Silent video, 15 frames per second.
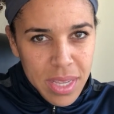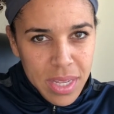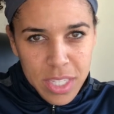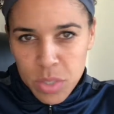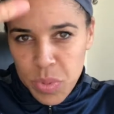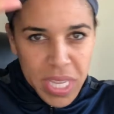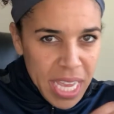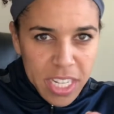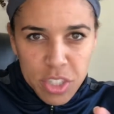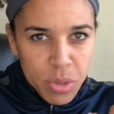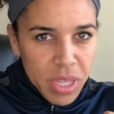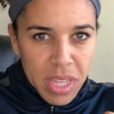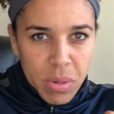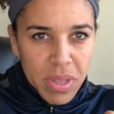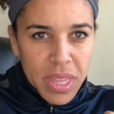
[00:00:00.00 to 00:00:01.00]
Because we can't do
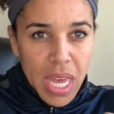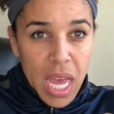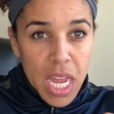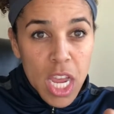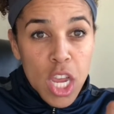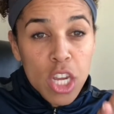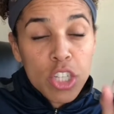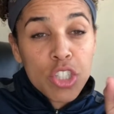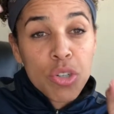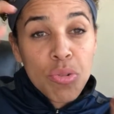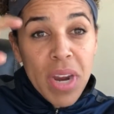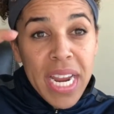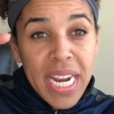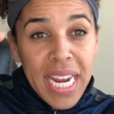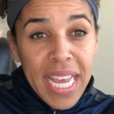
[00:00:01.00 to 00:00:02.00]
anything with that.
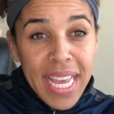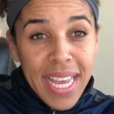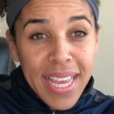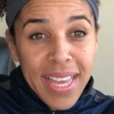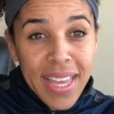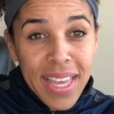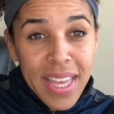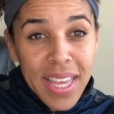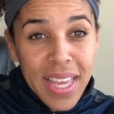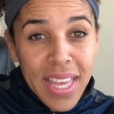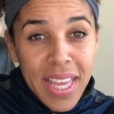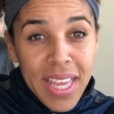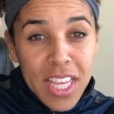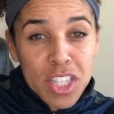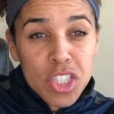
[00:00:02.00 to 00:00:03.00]
Training
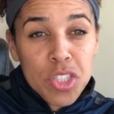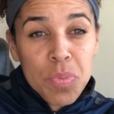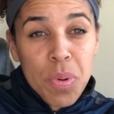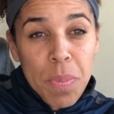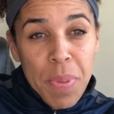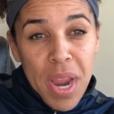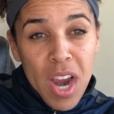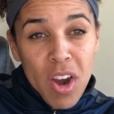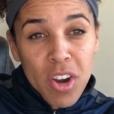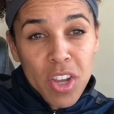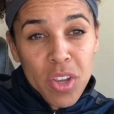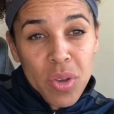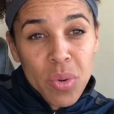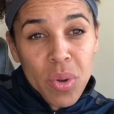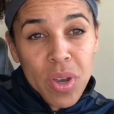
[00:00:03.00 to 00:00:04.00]
is to prepare
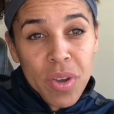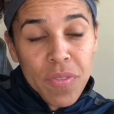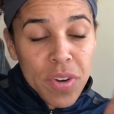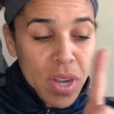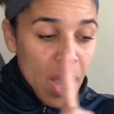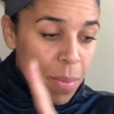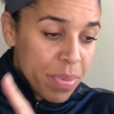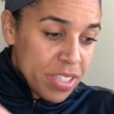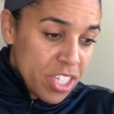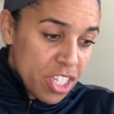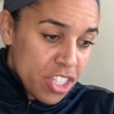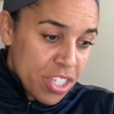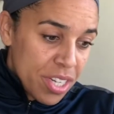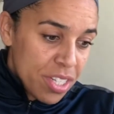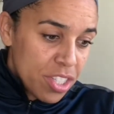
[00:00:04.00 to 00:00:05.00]
you for
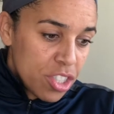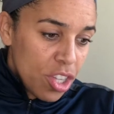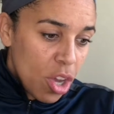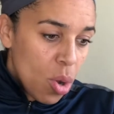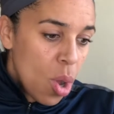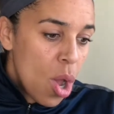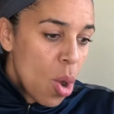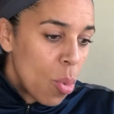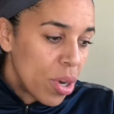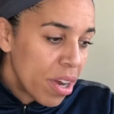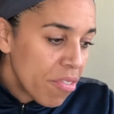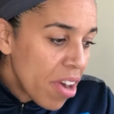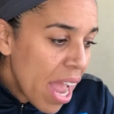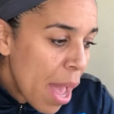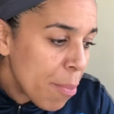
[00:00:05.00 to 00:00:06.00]
competition. So
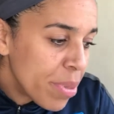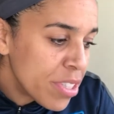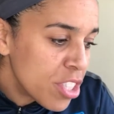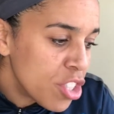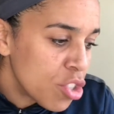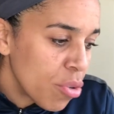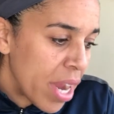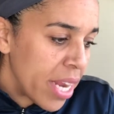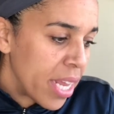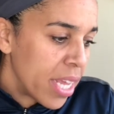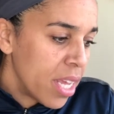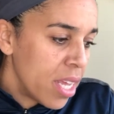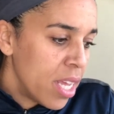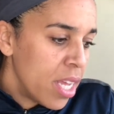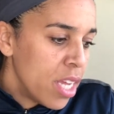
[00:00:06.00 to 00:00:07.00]
whatever happens in
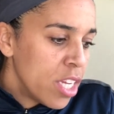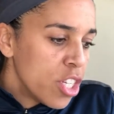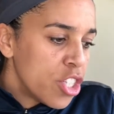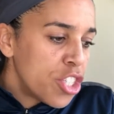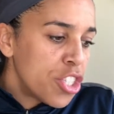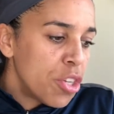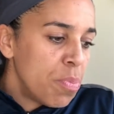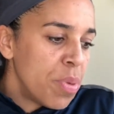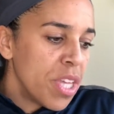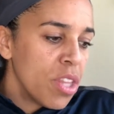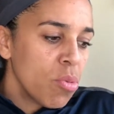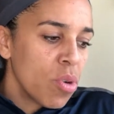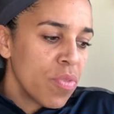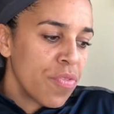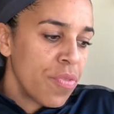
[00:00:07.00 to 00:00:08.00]
training should be
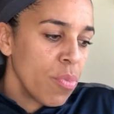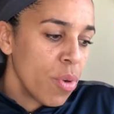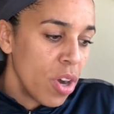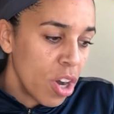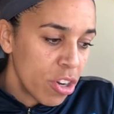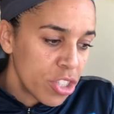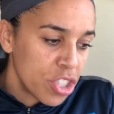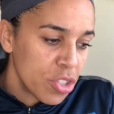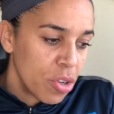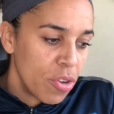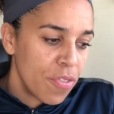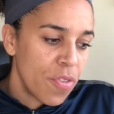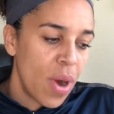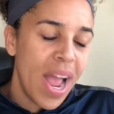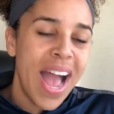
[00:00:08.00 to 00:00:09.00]
the
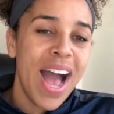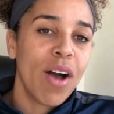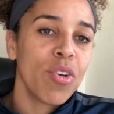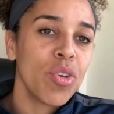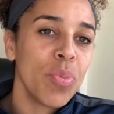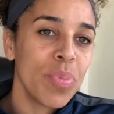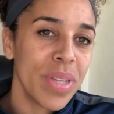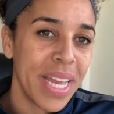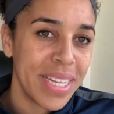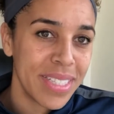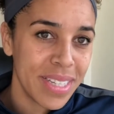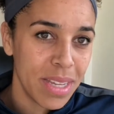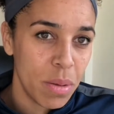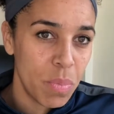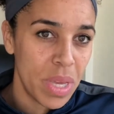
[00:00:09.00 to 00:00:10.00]
rehearsal for how you plan
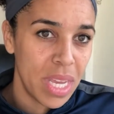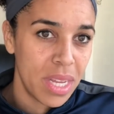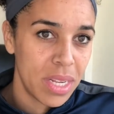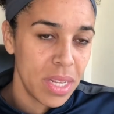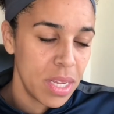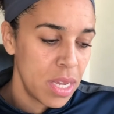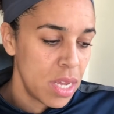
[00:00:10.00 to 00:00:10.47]
to compete.